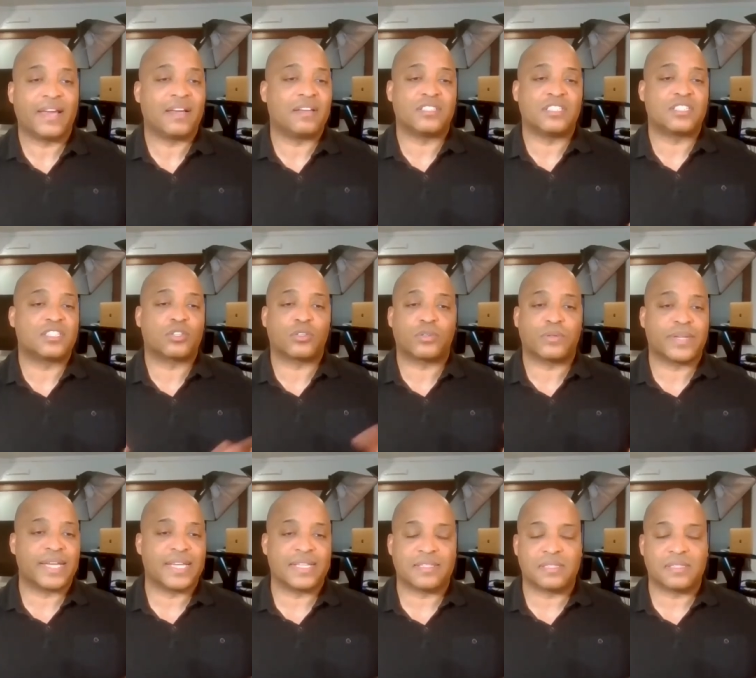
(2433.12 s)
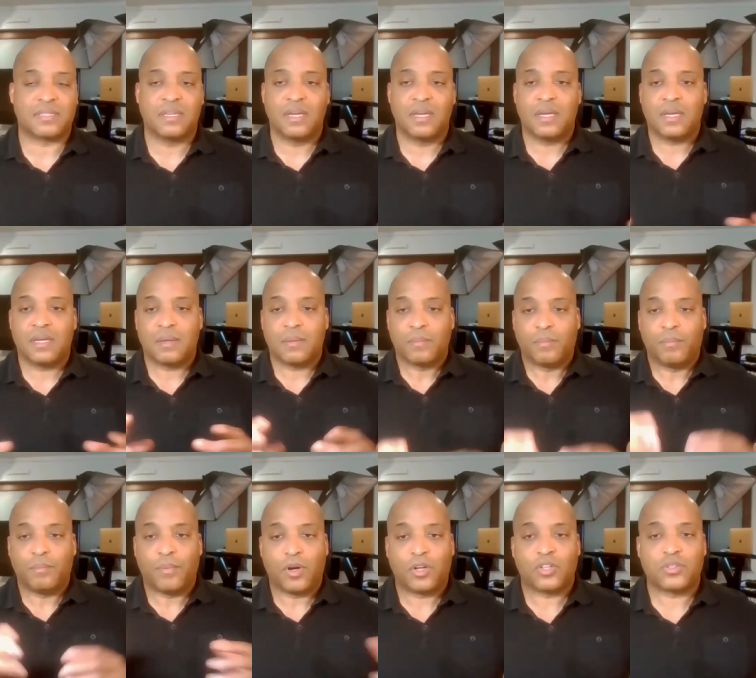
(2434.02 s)
now just creates
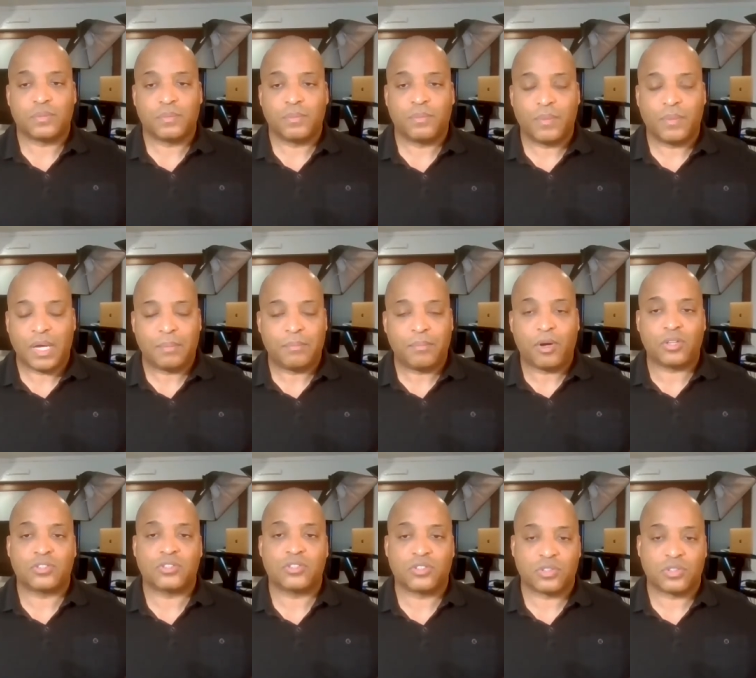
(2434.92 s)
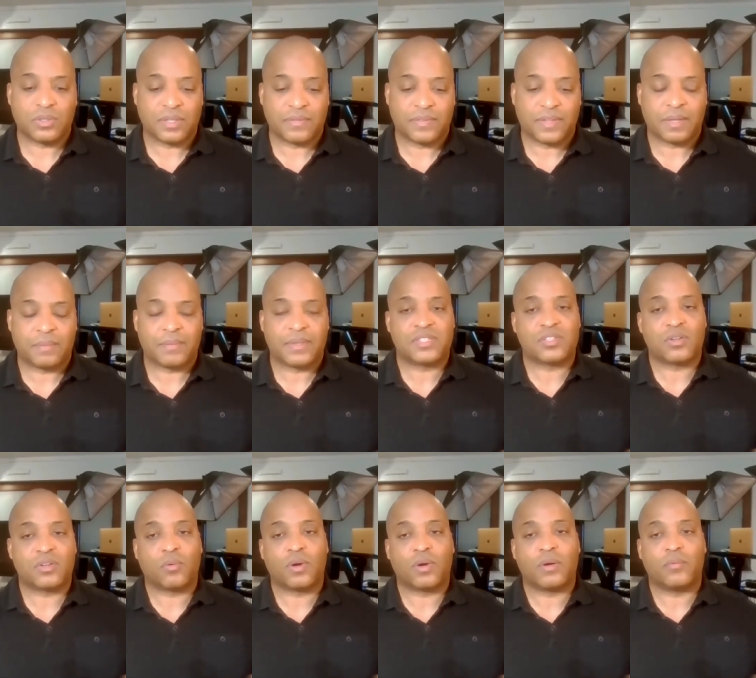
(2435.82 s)
multi- a multitude of them. And
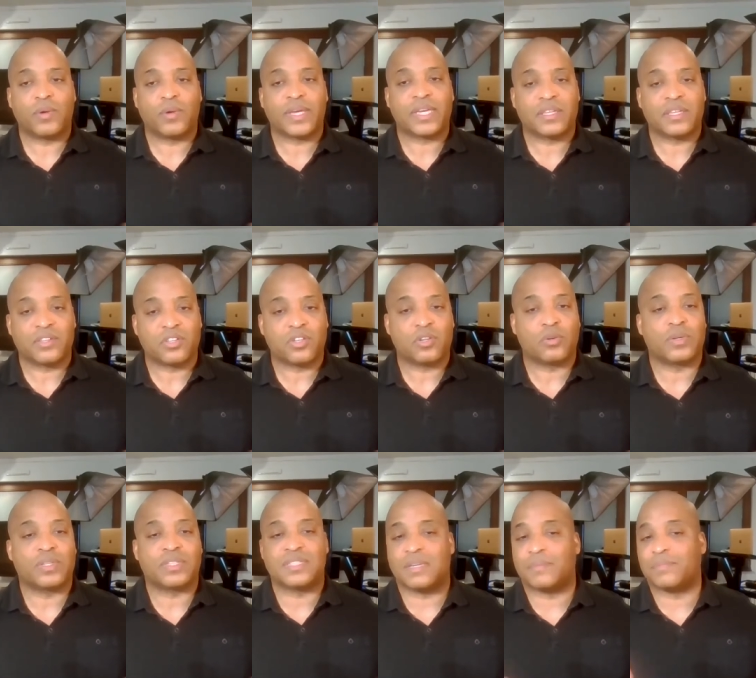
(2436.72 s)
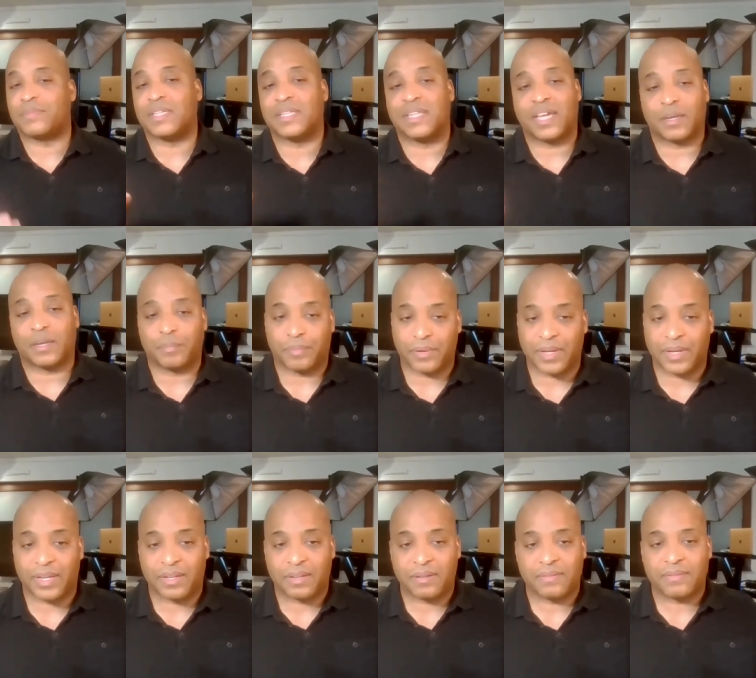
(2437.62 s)
so, what we can do with something like
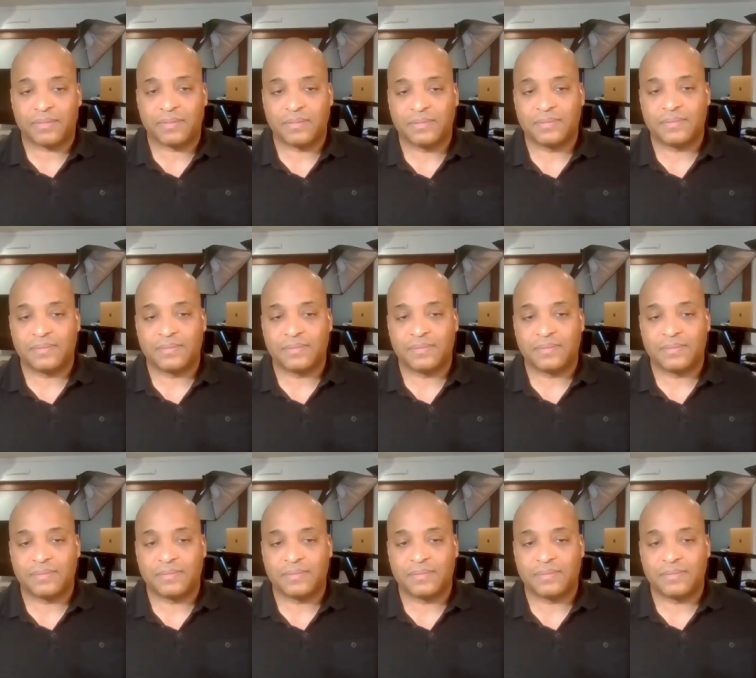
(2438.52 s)
Priv,